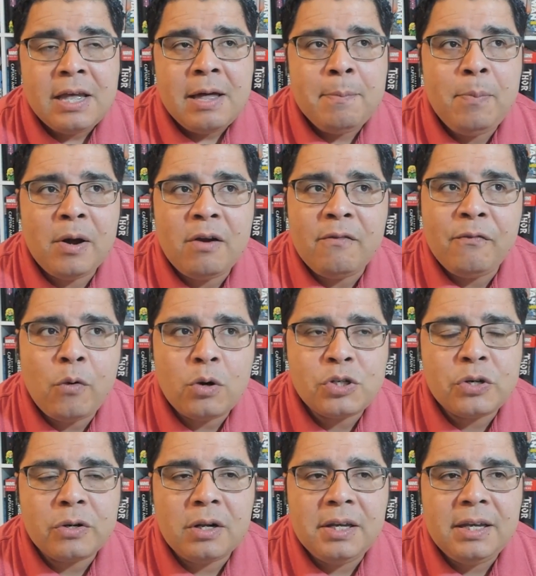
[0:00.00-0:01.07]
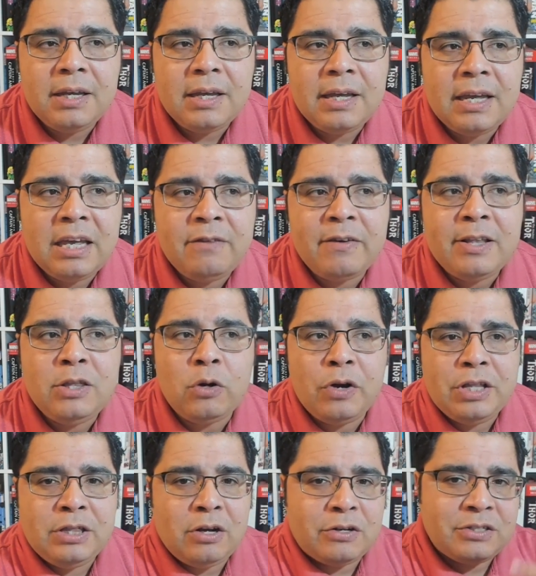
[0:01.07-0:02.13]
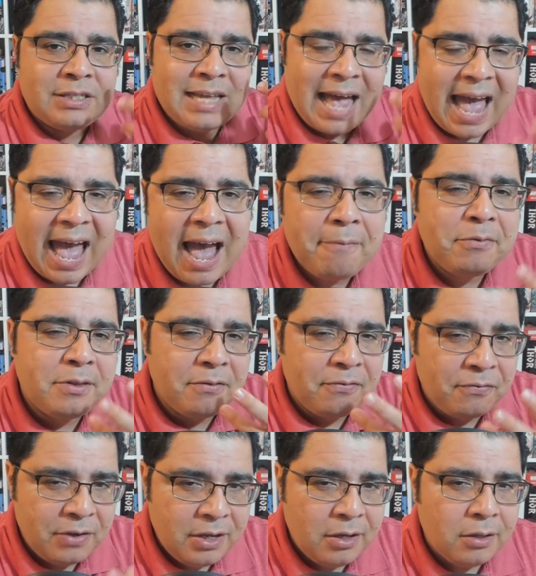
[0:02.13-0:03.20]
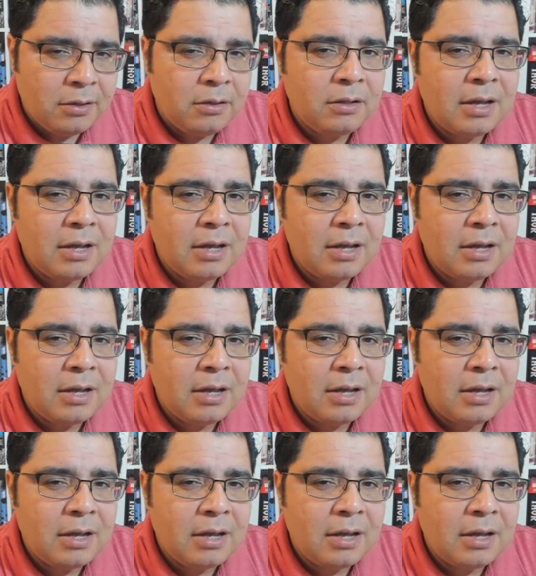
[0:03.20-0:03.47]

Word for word: But unfortunately, even though it does have the feel